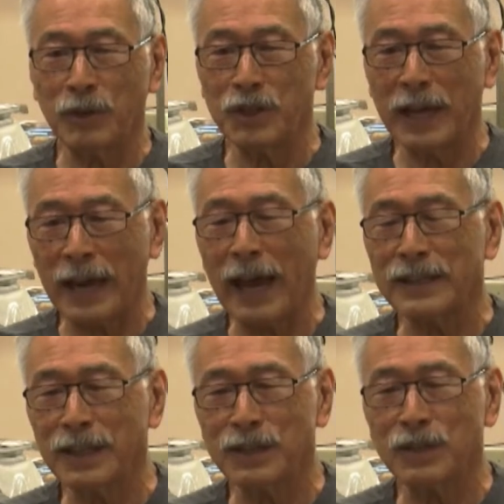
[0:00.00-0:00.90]
which you had
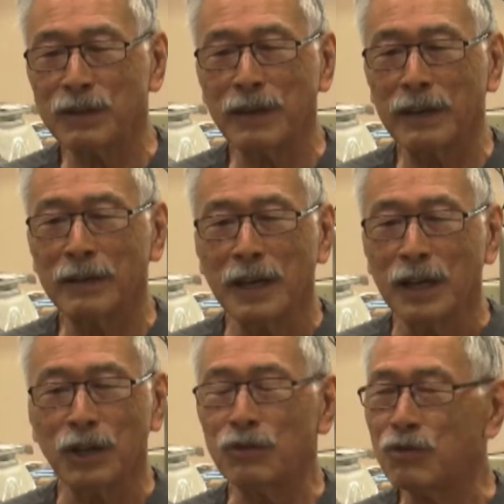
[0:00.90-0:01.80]
access to, and
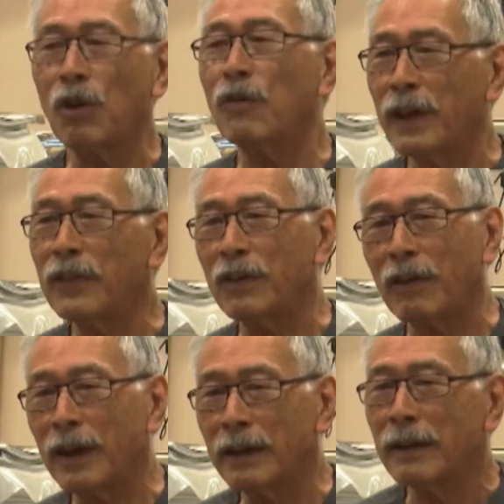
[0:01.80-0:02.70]
you drove in
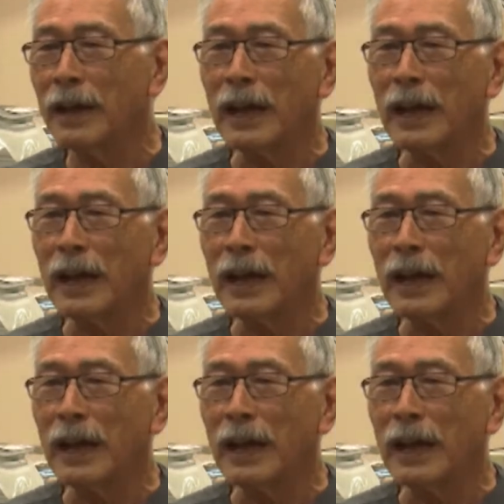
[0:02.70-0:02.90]
there, and